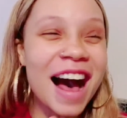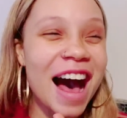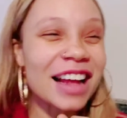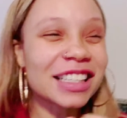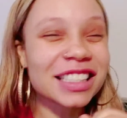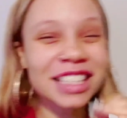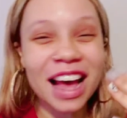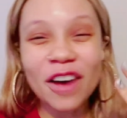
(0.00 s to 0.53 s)
I
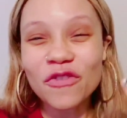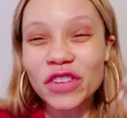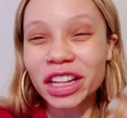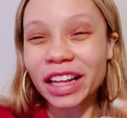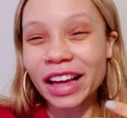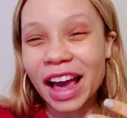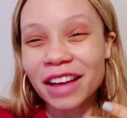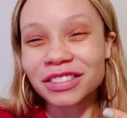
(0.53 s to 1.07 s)
just, I feel
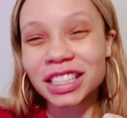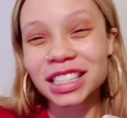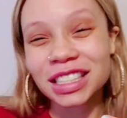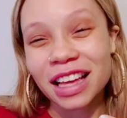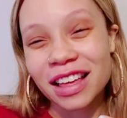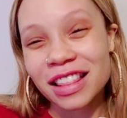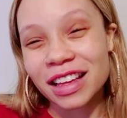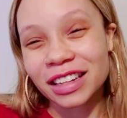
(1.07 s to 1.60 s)
like I have to
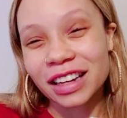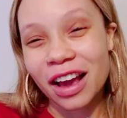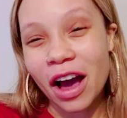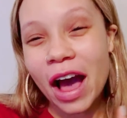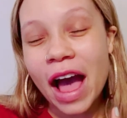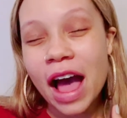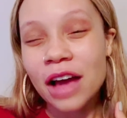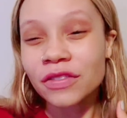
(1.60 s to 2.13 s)
say that now.
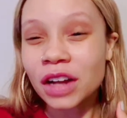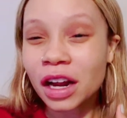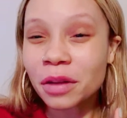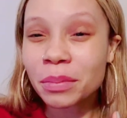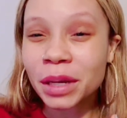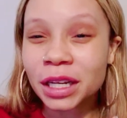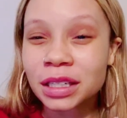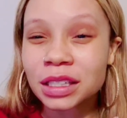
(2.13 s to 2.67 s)
I have not
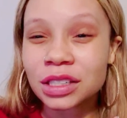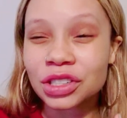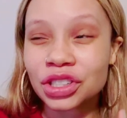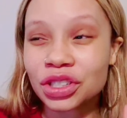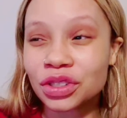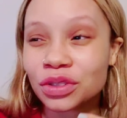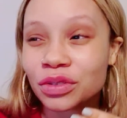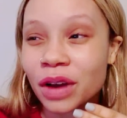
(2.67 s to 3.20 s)
abandoned
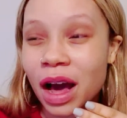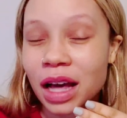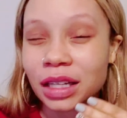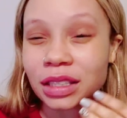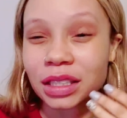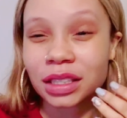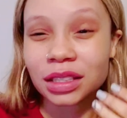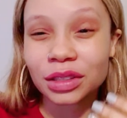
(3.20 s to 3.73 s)
you. I
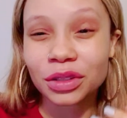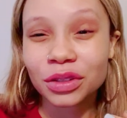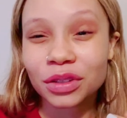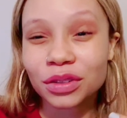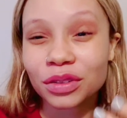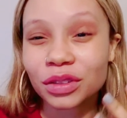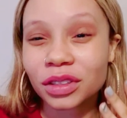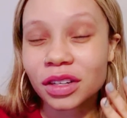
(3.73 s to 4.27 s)

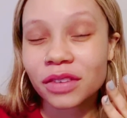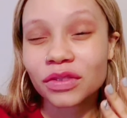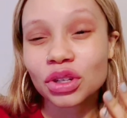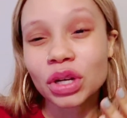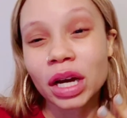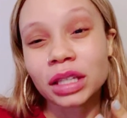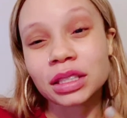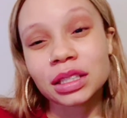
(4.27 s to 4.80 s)
still love you
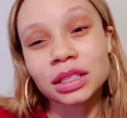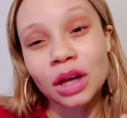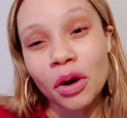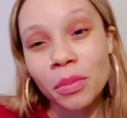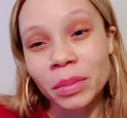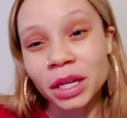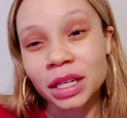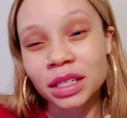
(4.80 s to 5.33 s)
guys
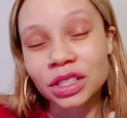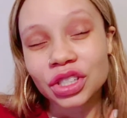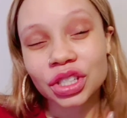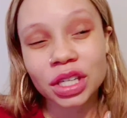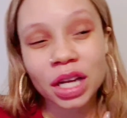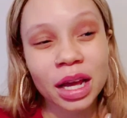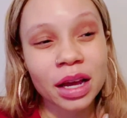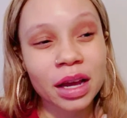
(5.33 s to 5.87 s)
so
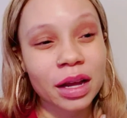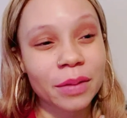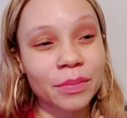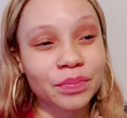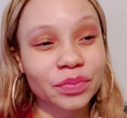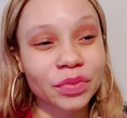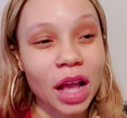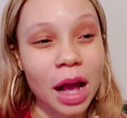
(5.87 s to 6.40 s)
much.
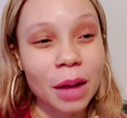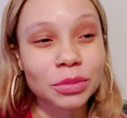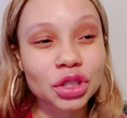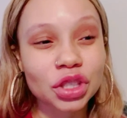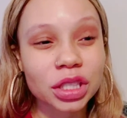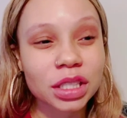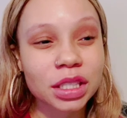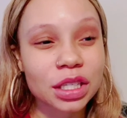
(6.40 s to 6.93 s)
I'm
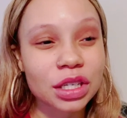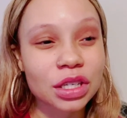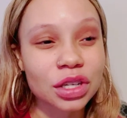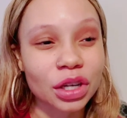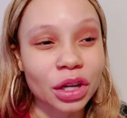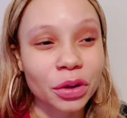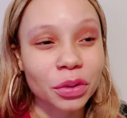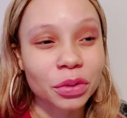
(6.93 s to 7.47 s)
just, you
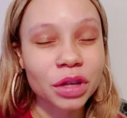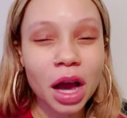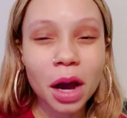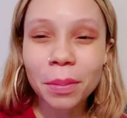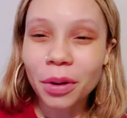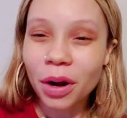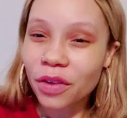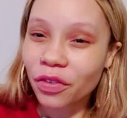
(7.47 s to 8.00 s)
know, y'all
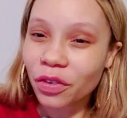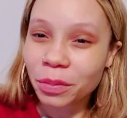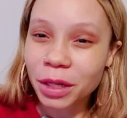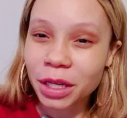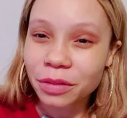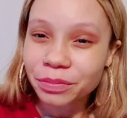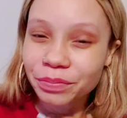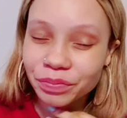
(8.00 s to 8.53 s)
pray for
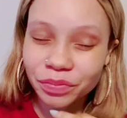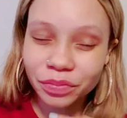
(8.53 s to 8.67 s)
me.